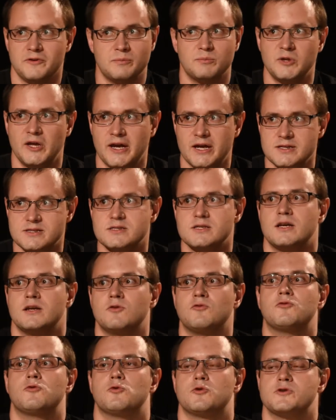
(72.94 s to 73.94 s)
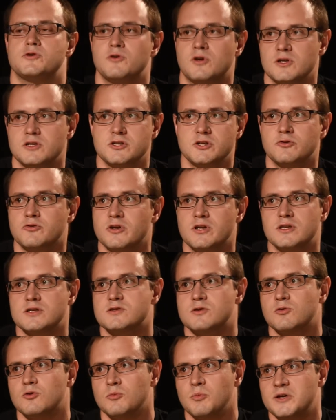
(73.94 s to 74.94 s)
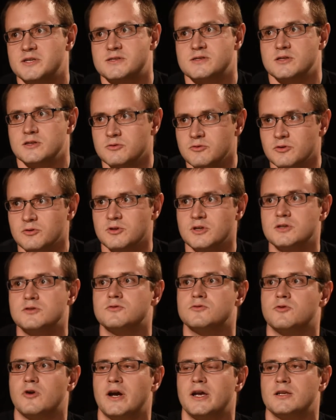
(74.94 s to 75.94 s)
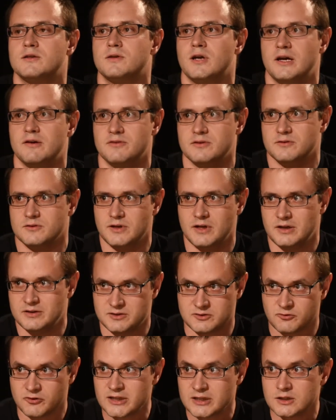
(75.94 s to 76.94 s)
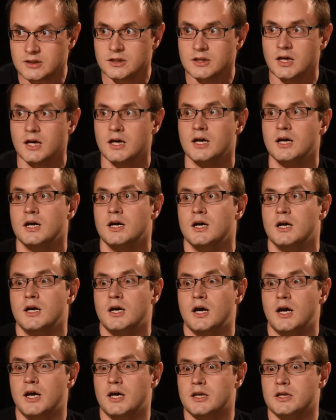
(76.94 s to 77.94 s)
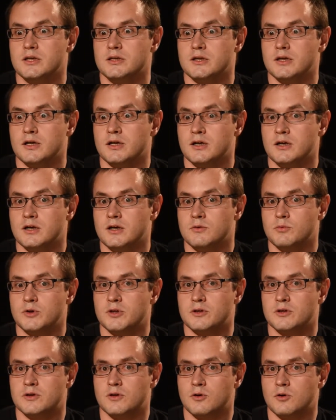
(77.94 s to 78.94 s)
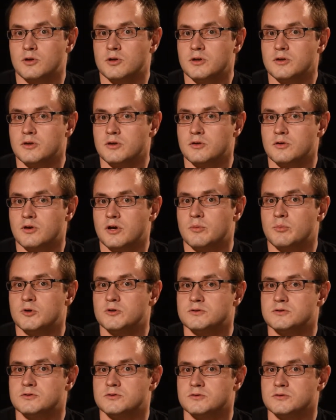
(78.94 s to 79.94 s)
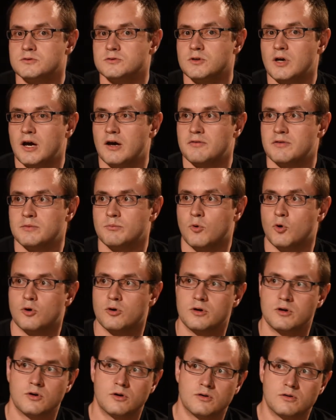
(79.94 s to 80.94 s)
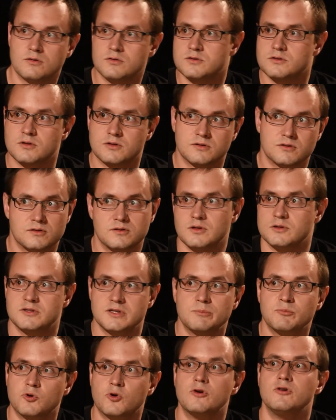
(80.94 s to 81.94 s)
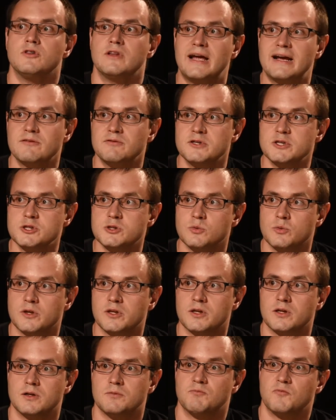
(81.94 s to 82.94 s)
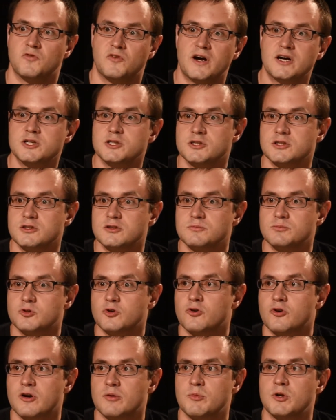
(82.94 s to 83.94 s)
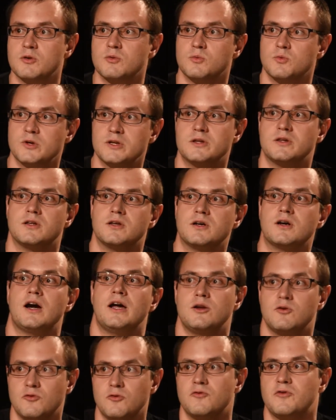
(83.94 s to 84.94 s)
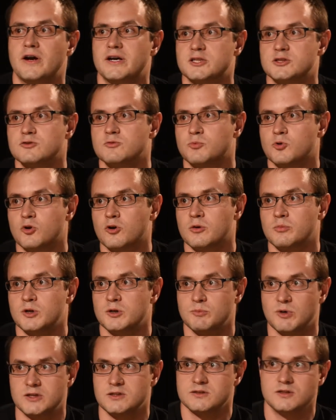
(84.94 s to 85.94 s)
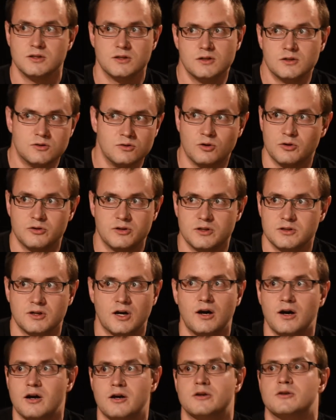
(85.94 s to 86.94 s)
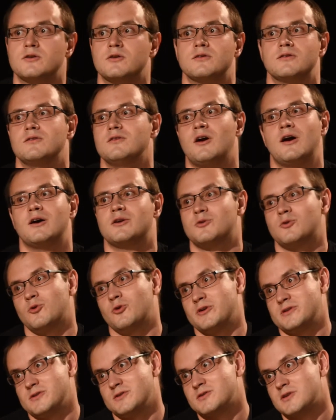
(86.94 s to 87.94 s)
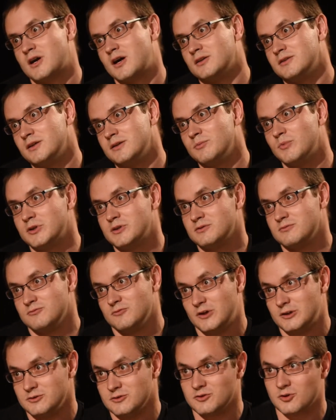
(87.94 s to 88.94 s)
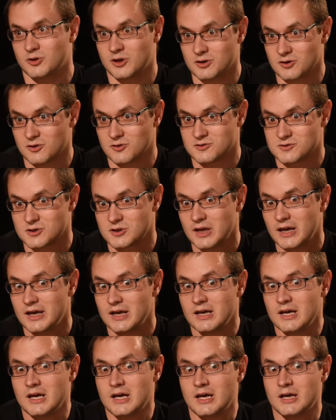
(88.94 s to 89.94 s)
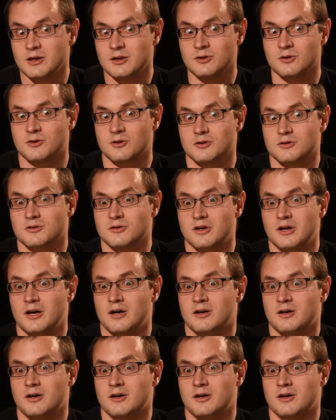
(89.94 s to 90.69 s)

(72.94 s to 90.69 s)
the place. And of course you can generate this code, but still you need to have it written. And with Kotlin you're able to have a more contemporary language with a functional programming, with a kind of a functional programming, but not that hardcore as in Scala. But well, you can use it, and you can